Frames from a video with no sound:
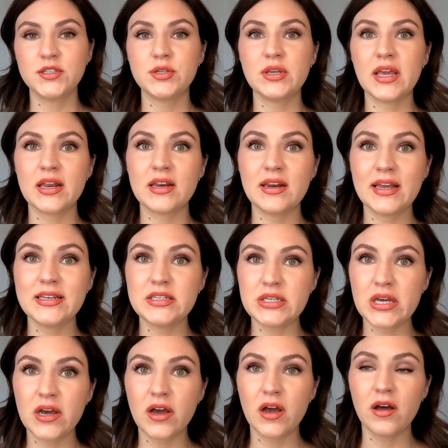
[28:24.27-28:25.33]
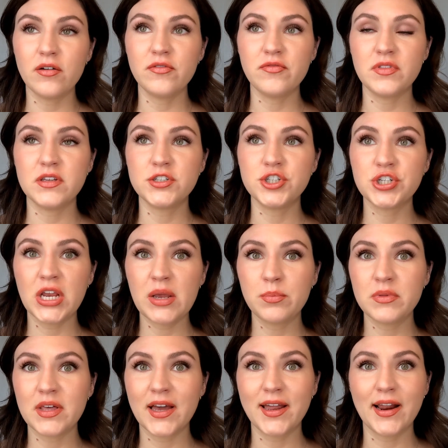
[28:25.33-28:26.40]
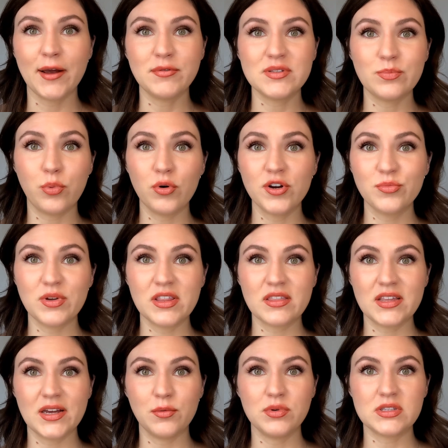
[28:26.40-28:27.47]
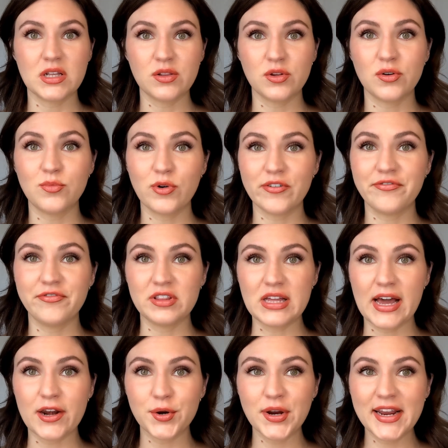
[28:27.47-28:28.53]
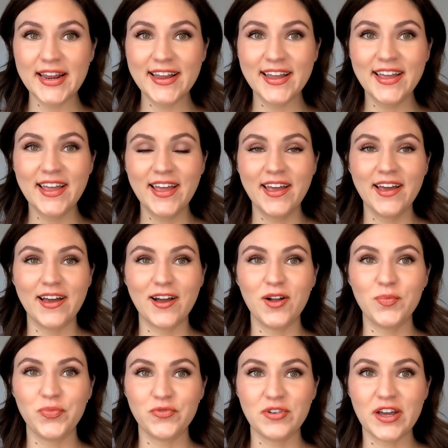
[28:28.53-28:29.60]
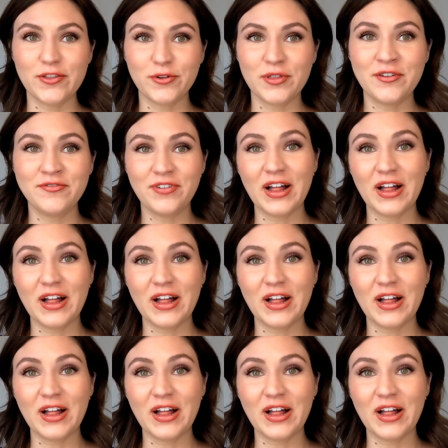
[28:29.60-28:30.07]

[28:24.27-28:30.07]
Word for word: to get an idea of the shape that I was born with that was a little more flattering um, rather than